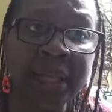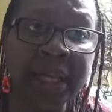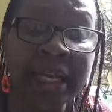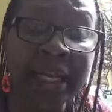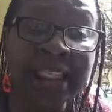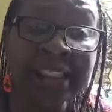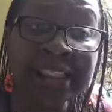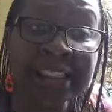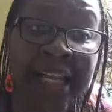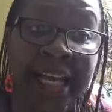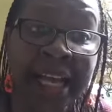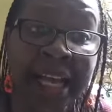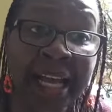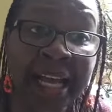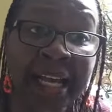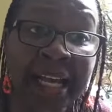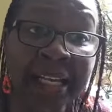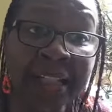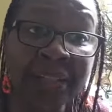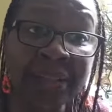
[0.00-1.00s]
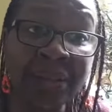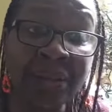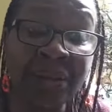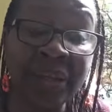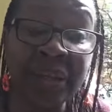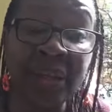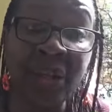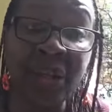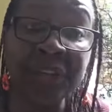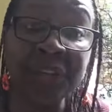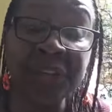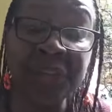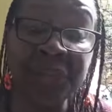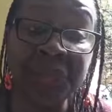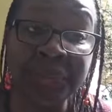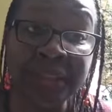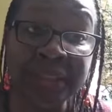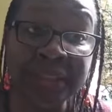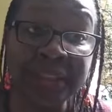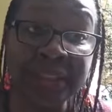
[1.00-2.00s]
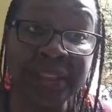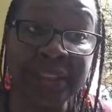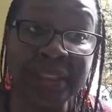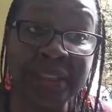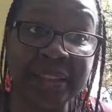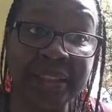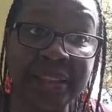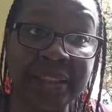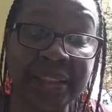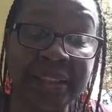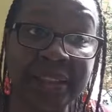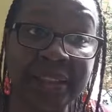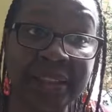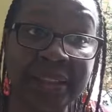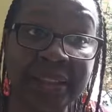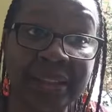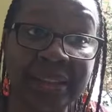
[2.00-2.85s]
has had on us Christians.